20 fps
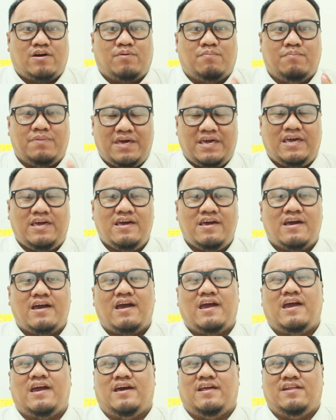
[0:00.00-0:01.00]
Me
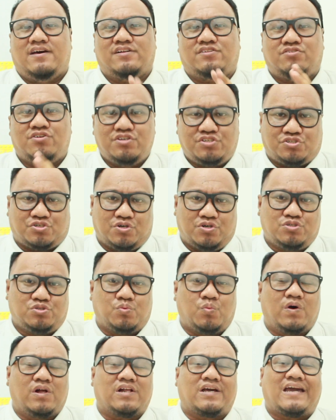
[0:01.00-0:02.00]
and the
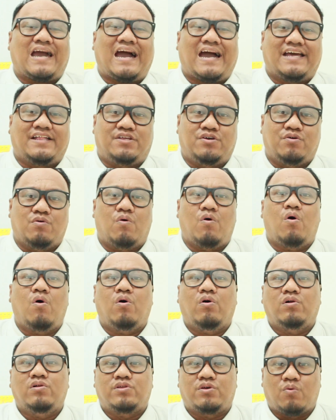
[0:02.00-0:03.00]
teachers will guide you
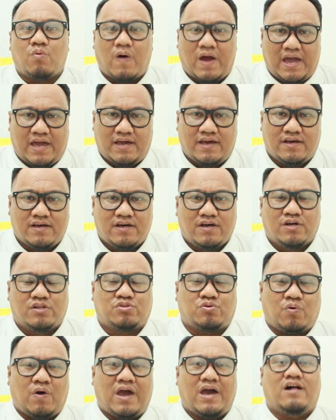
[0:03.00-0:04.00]
all the way
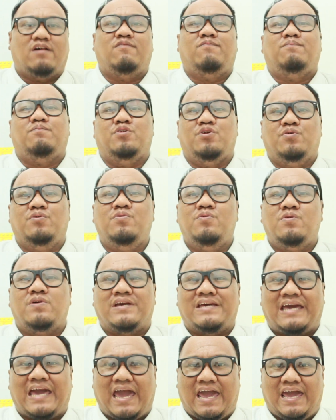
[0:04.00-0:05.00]
to help you
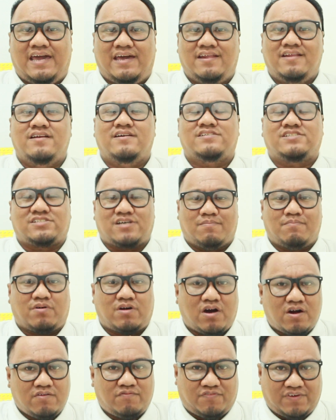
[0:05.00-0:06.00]
gain some
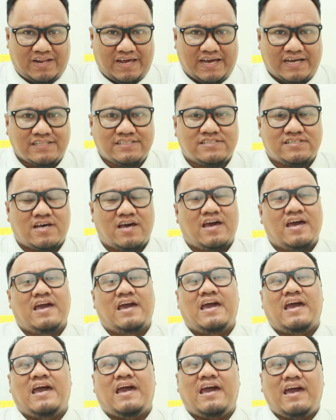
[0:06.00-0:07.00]
confidence
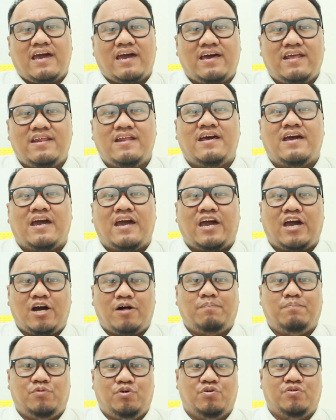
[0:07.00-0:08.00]
and
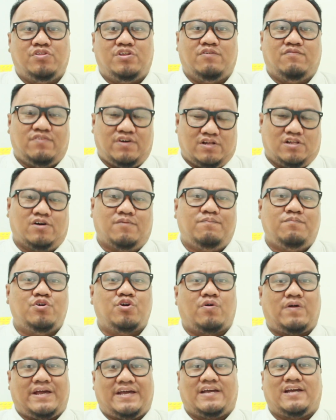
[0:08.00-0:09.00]
help you develop
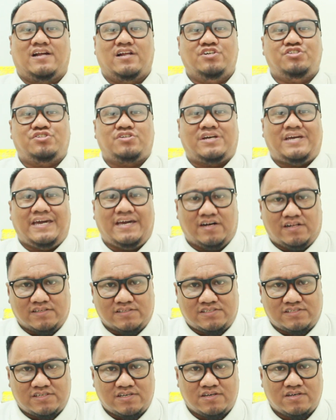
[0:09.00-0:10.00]
your English
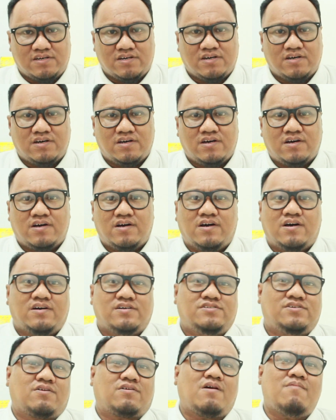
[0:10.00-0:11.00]
skills.
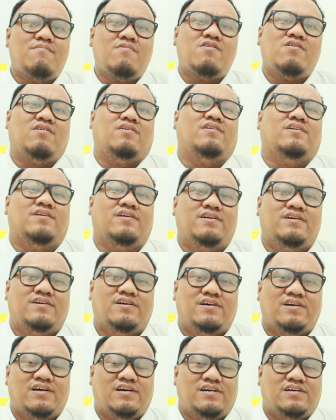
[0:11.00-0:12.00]
So come on,
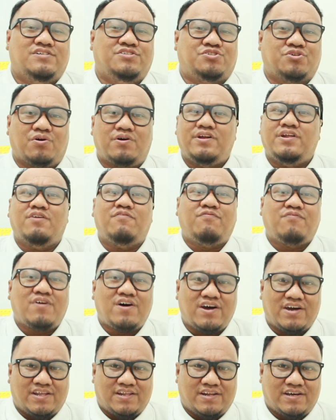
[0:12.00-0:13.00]
join the
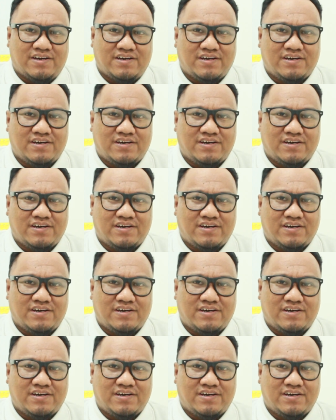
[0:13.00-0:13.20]
fun.